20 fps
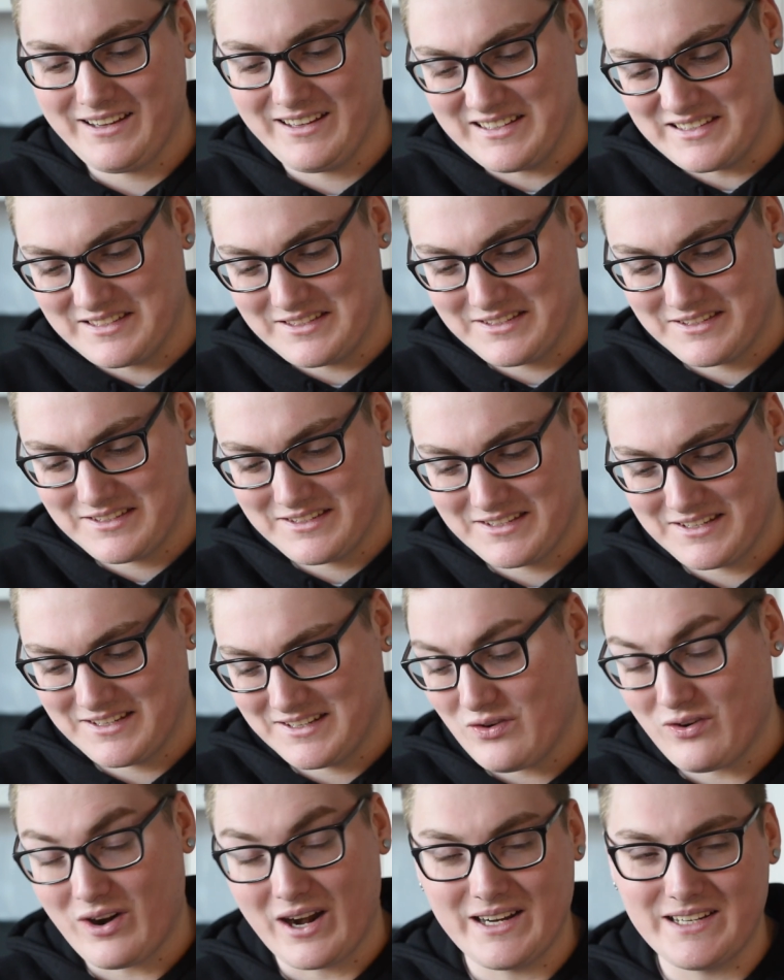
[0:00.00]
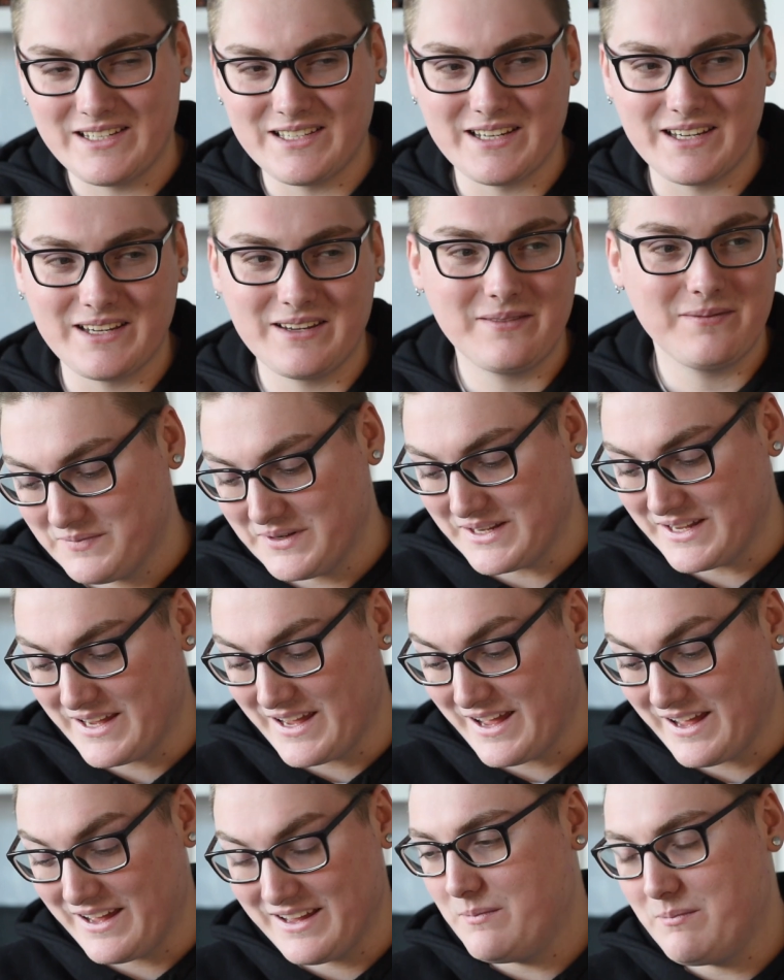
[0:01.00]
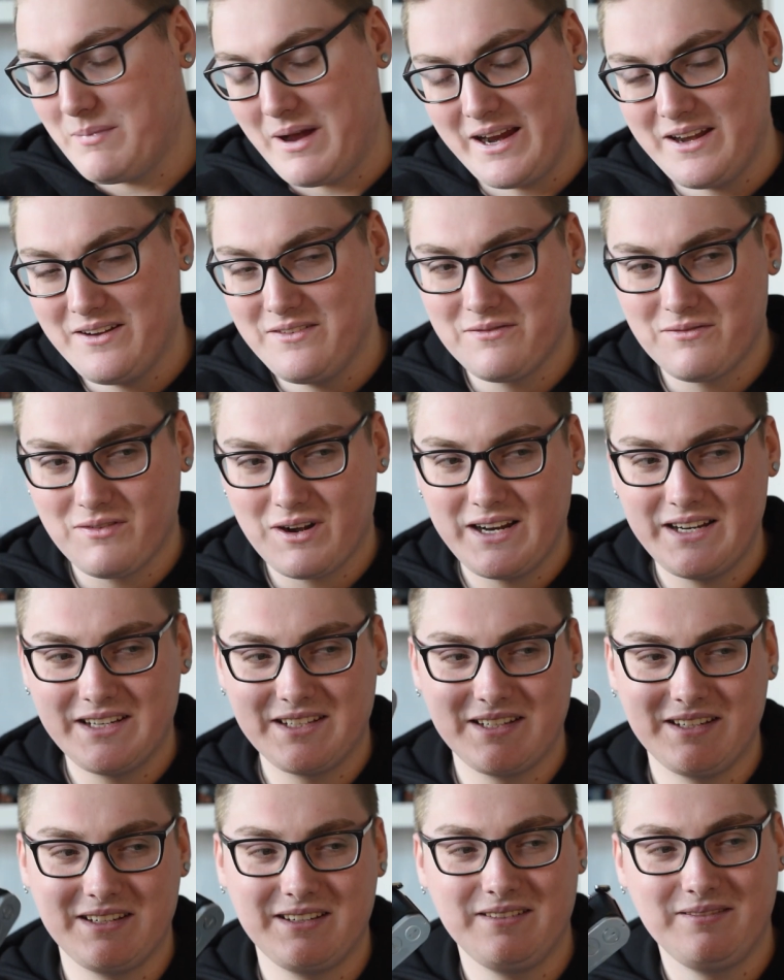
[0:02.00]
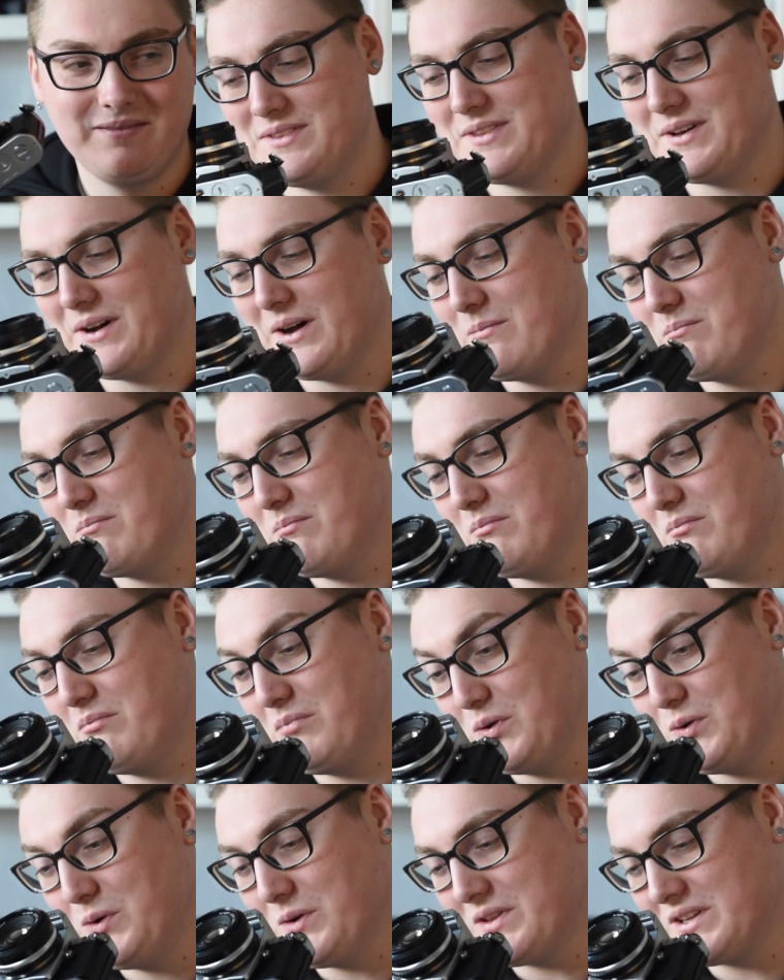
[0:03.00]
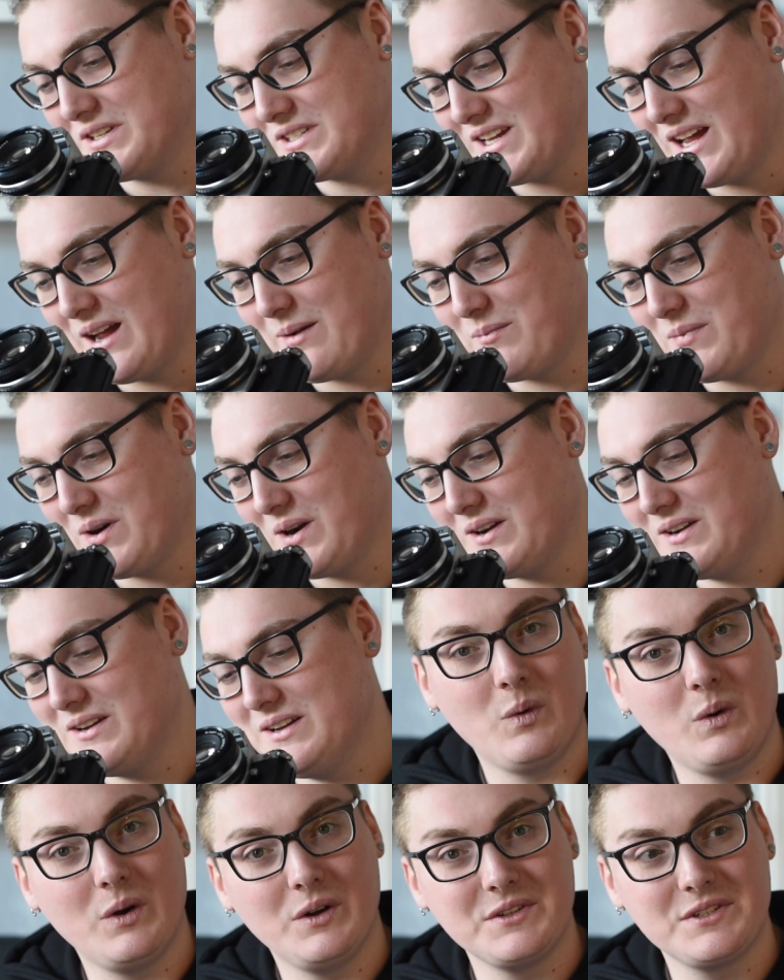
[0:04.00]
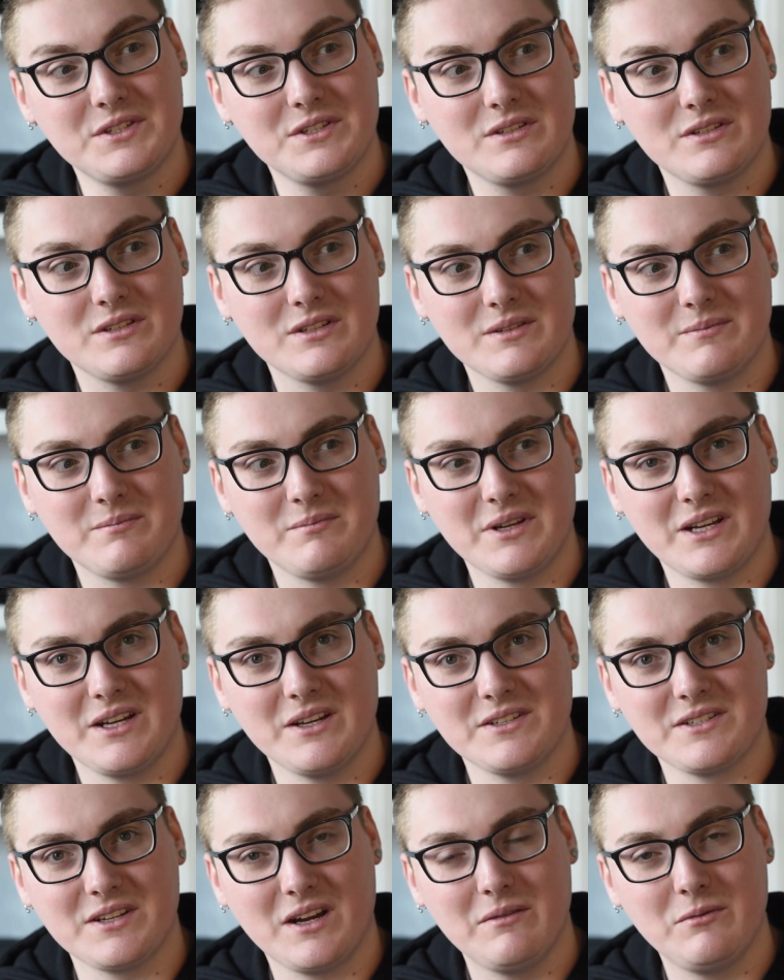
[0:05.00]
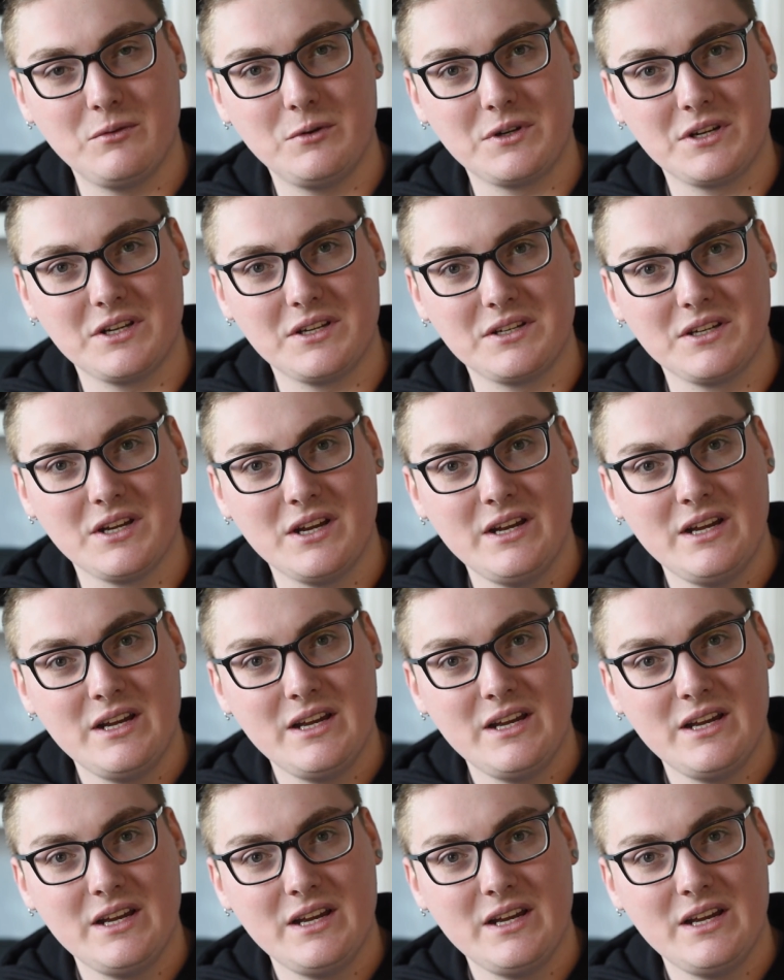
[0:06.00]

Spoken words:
Is crazy. But yeah, the main reason that I bought this camera was because I've ordered